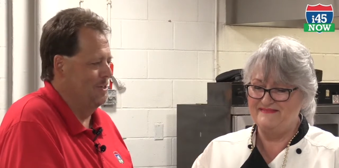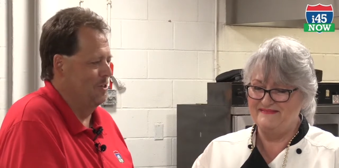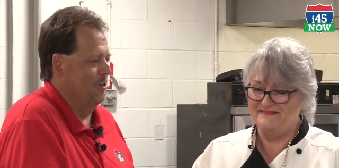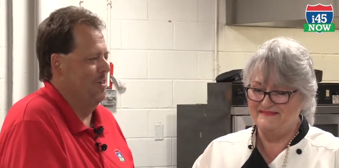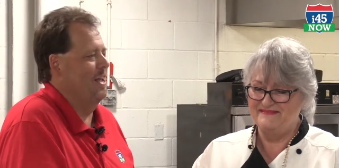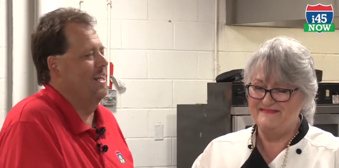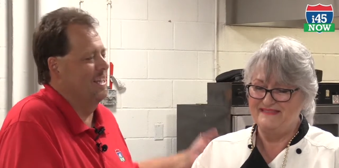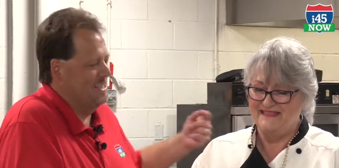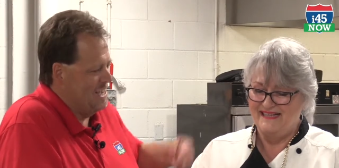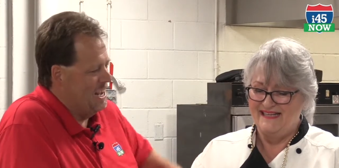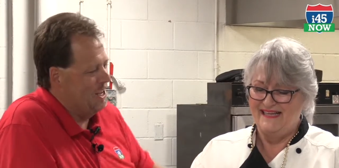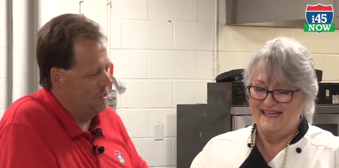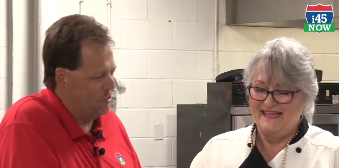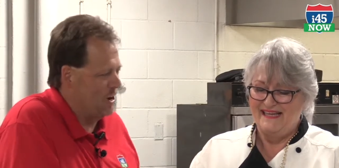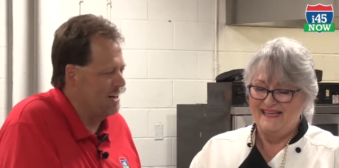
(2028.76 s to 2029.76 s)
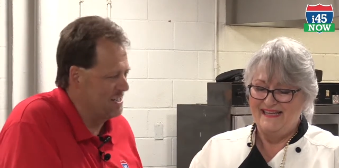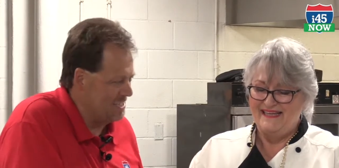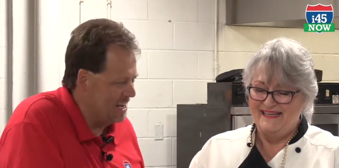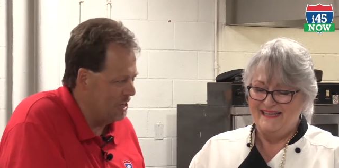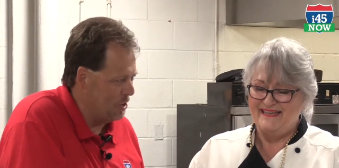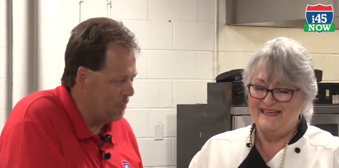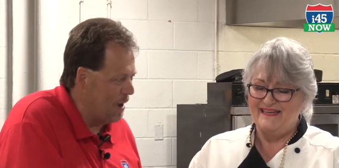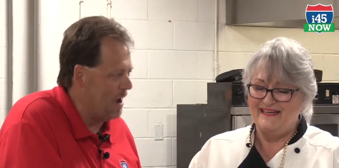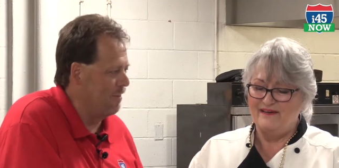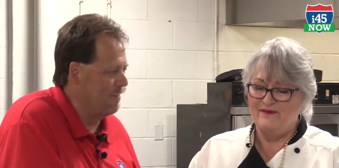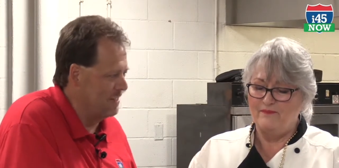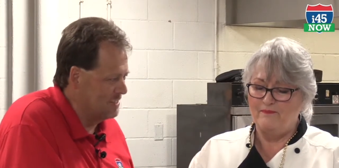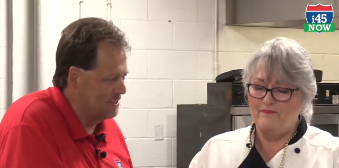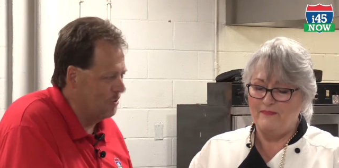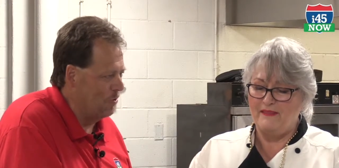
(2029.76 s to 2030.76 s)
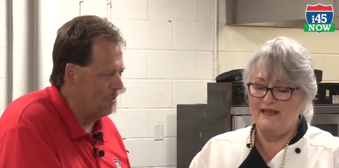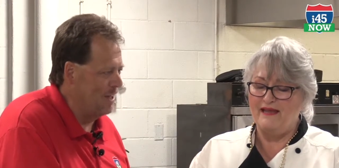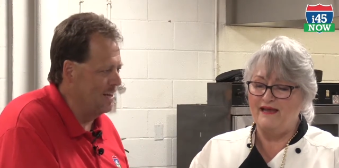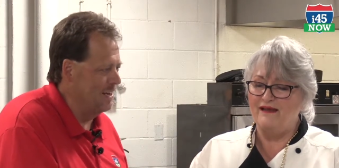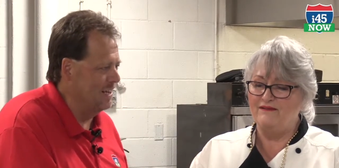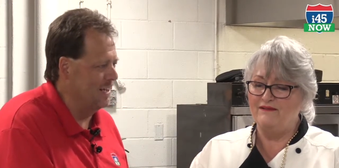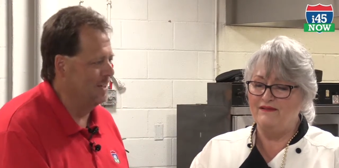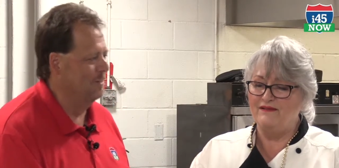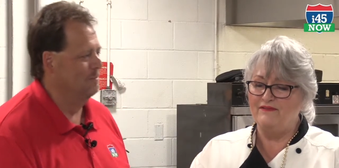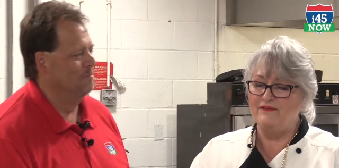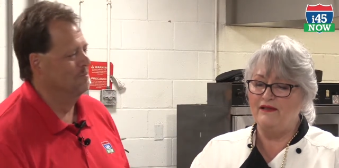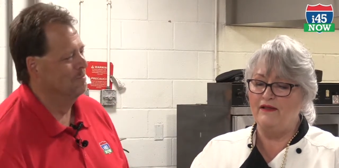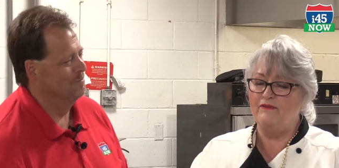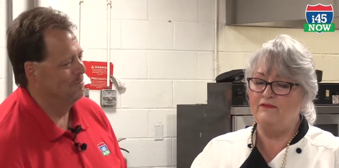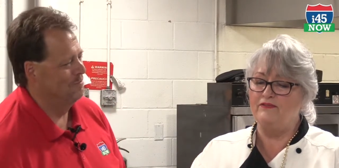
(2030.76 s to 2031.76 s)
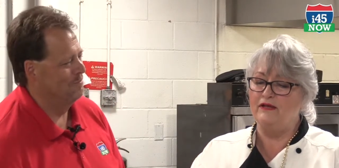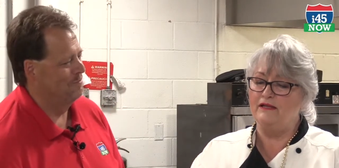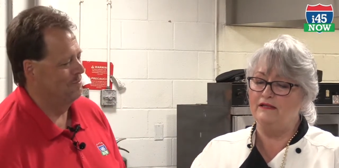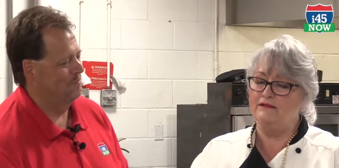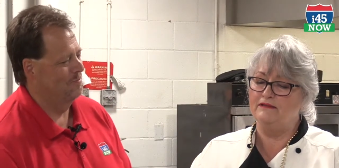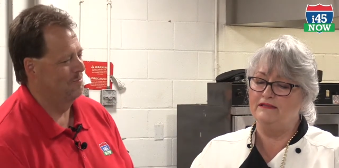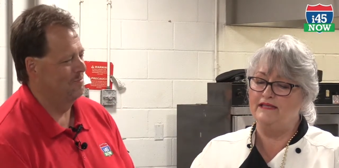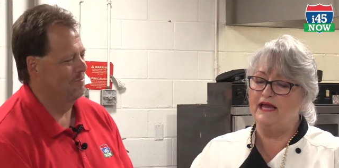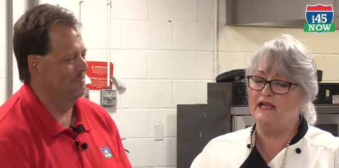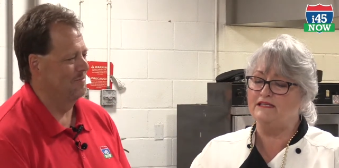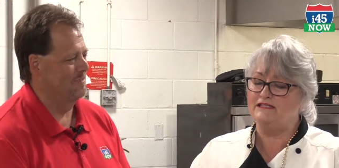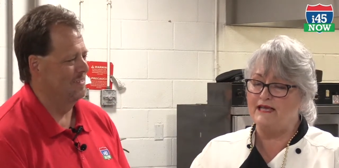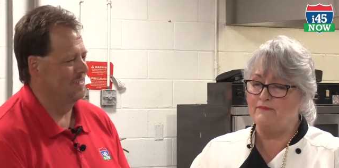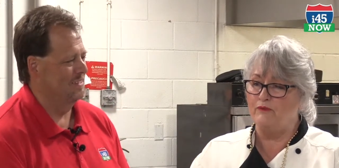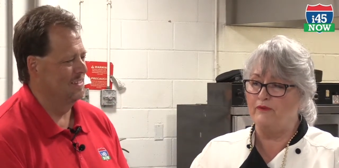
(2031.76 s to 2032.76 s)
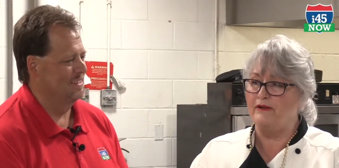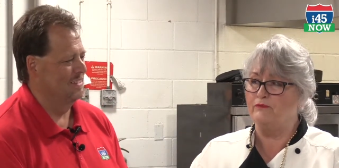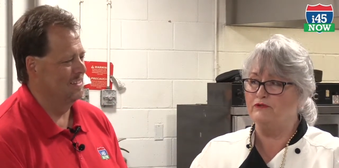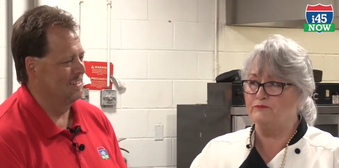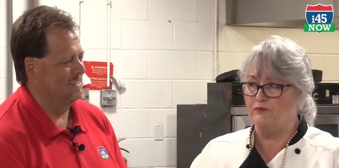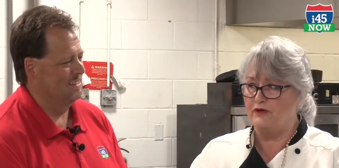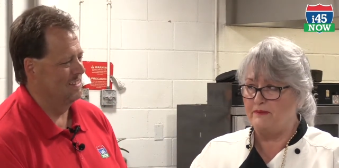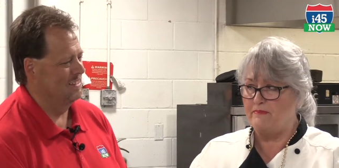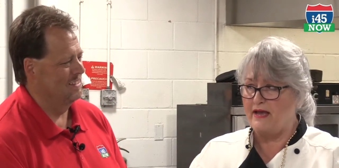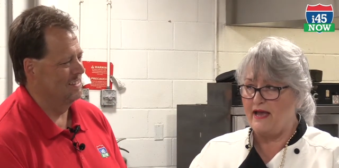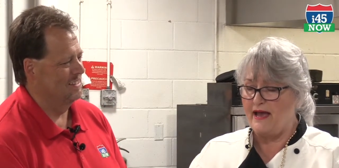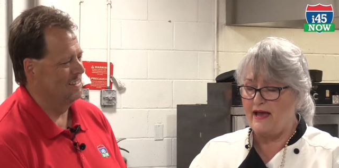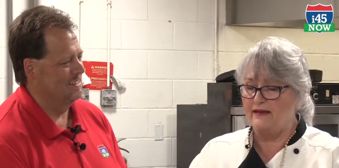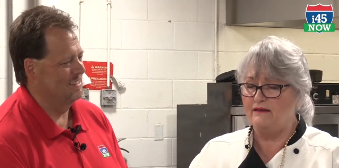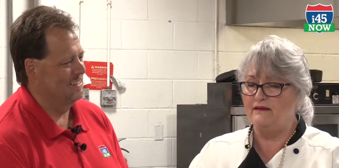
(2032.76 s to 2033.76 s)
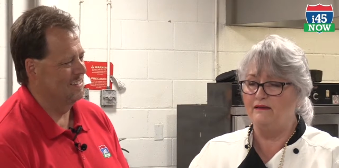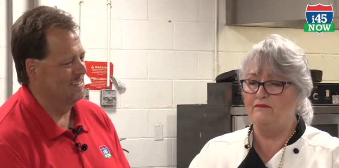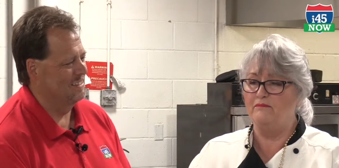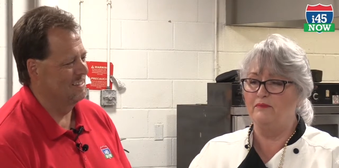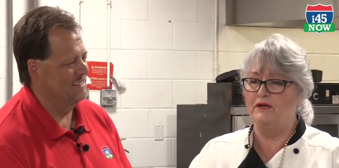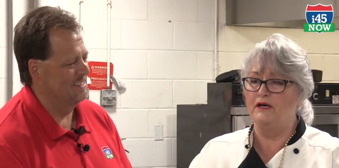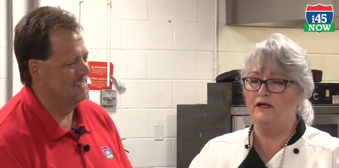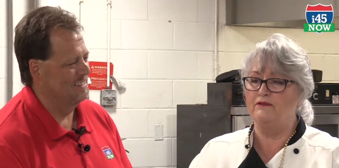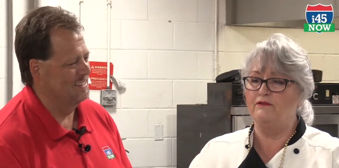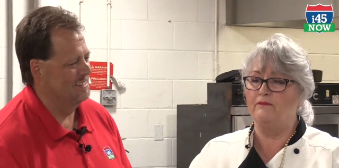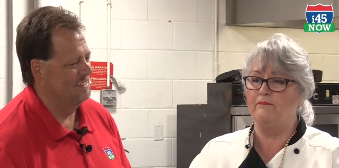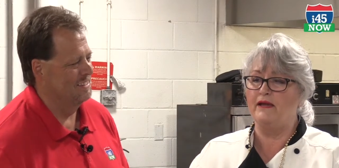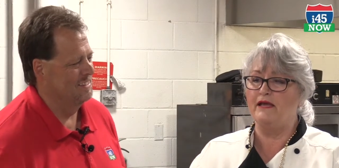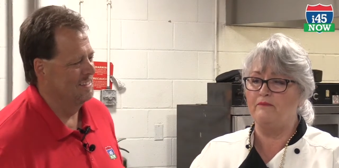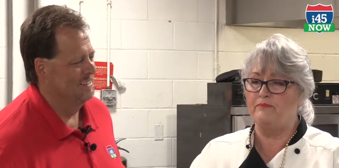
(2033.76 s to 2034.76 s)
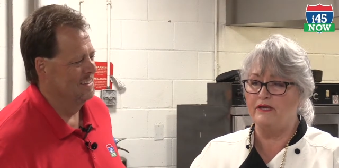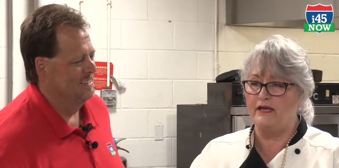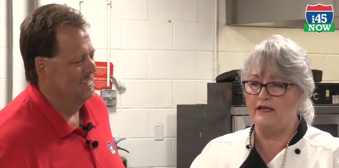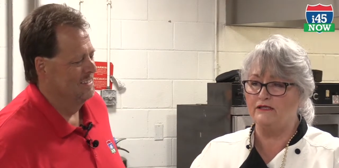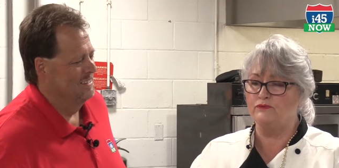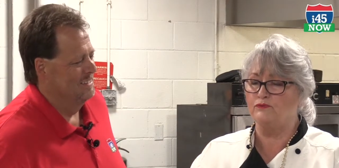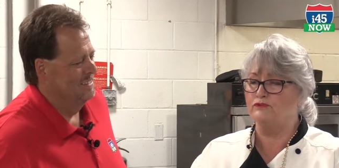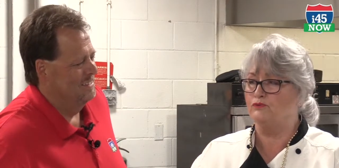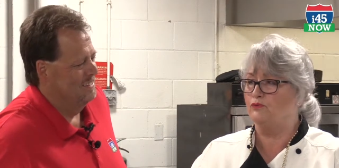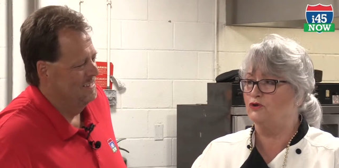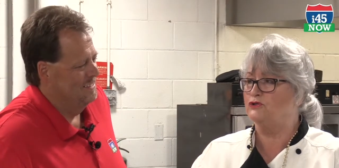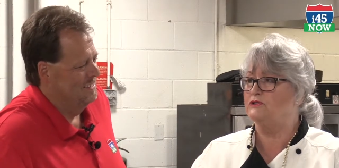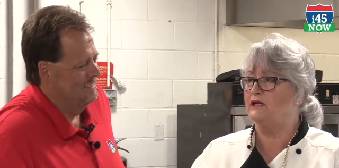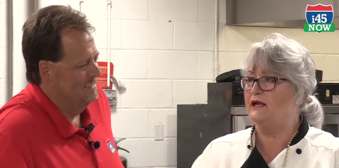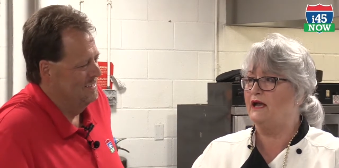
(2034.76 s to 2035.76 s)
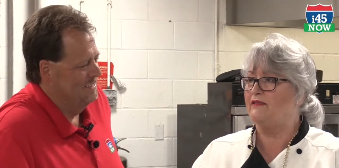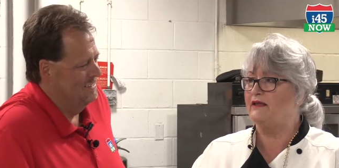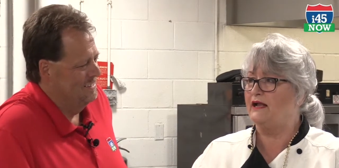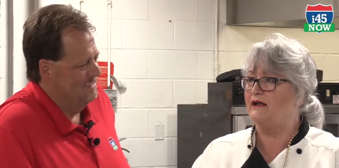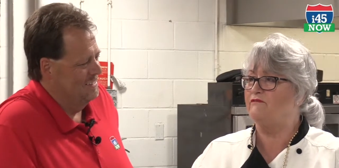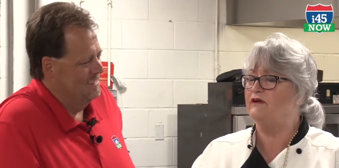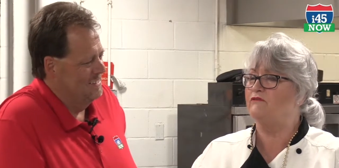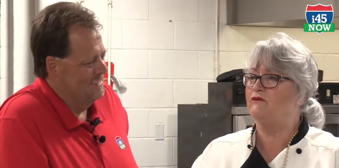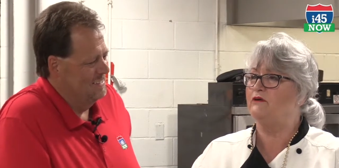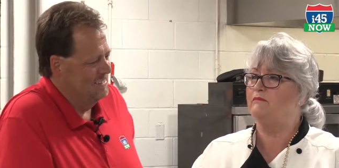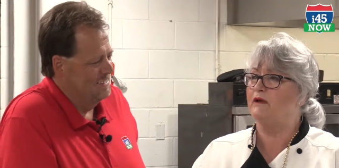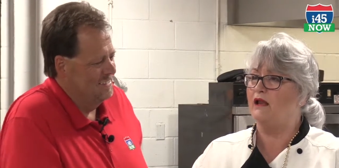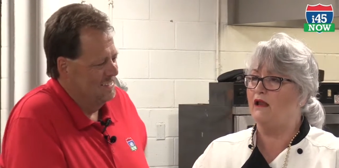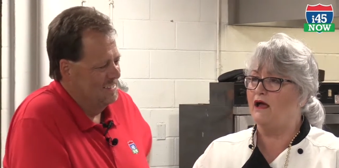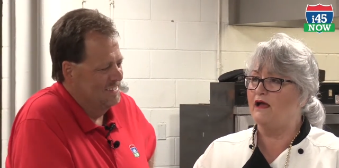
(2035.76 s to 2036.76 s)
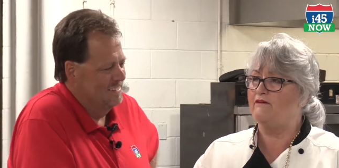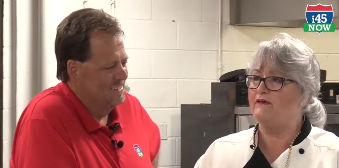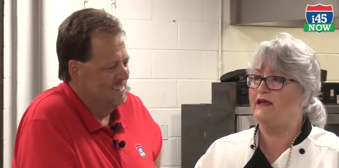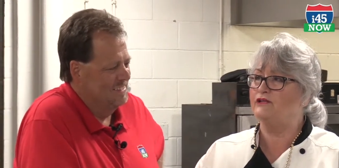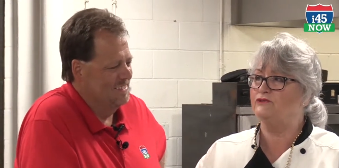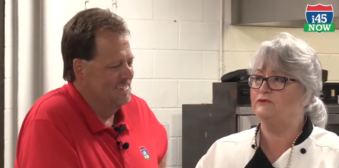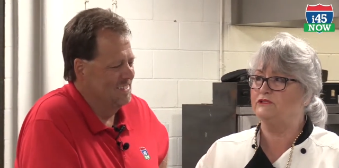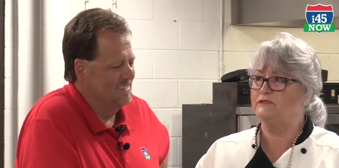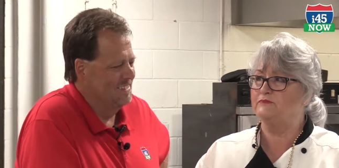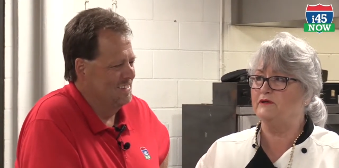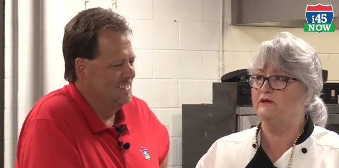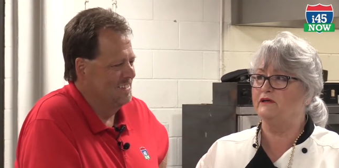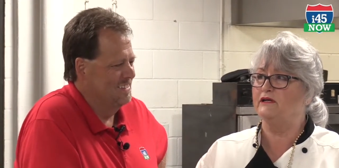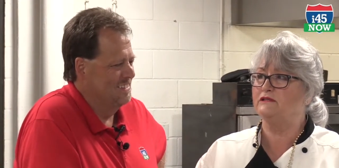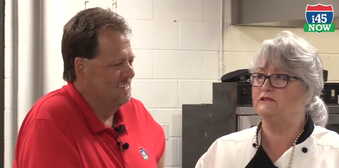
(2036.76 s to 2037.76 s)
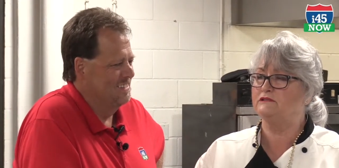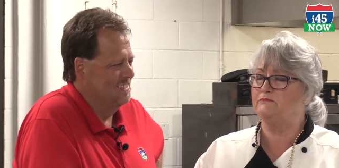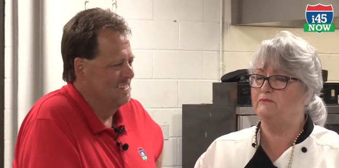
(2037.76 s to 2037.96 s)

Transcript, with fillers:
Speaker 1: so they can take try to take you out. That's the whole yeah, idea.
Speaker 2: The, the Yellow Submarine was pretty bad, but the Bay of Pigs was the worst thing I think I've ever in my life had to experience